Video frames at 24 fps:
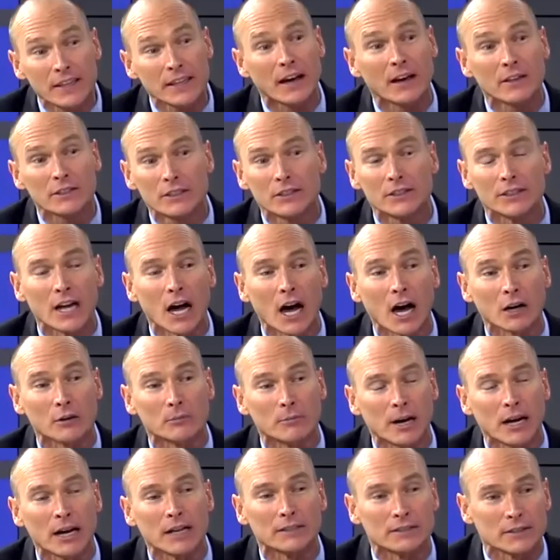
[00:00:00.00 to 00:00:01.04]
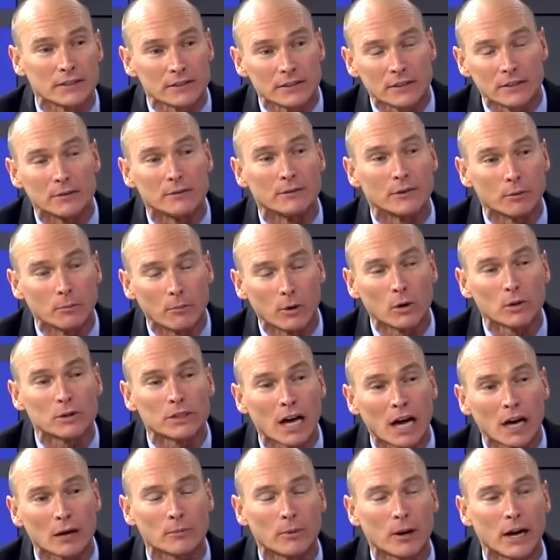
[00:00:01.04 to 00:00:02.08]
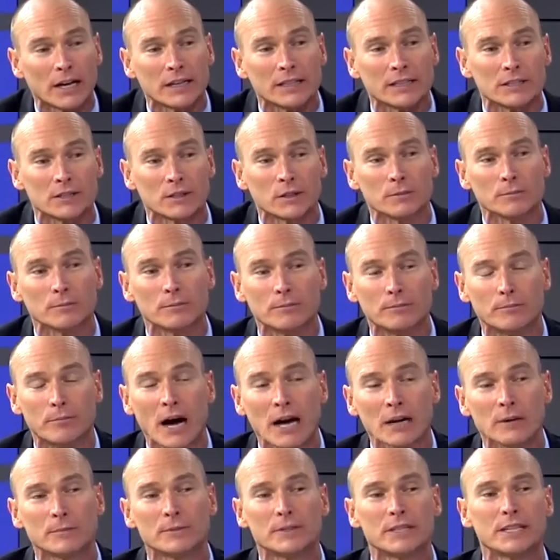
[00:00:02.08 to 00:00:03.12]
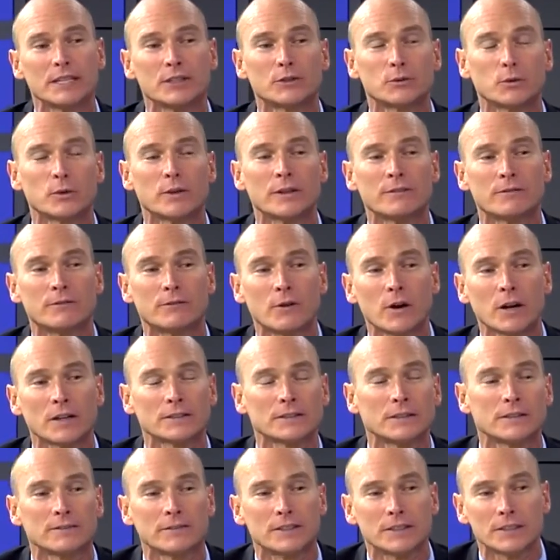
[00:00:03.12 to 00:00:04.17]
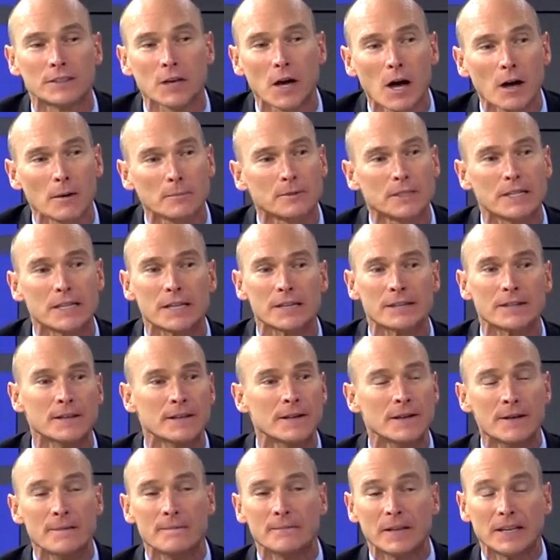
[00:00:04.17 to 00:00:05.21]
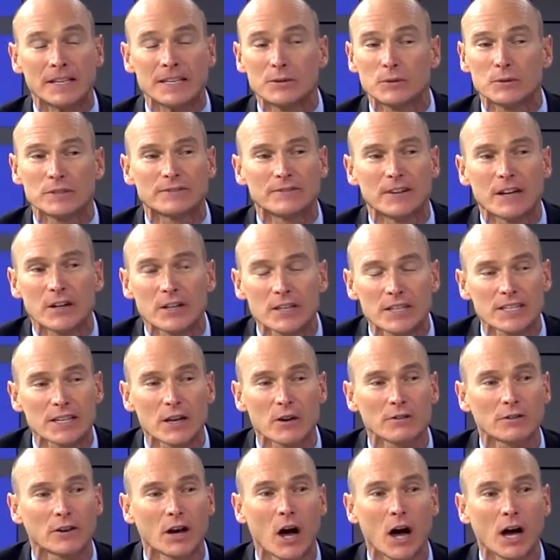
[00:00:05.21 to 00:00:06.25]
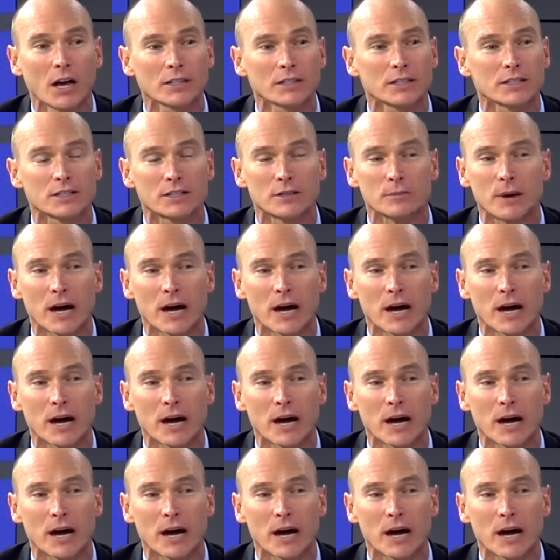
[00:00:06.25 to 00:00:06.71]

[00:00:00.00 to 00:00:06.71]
the underdog bite, or the bulldog bite. His bottom teeth were in front of the top teeth. Then he was very self-conscious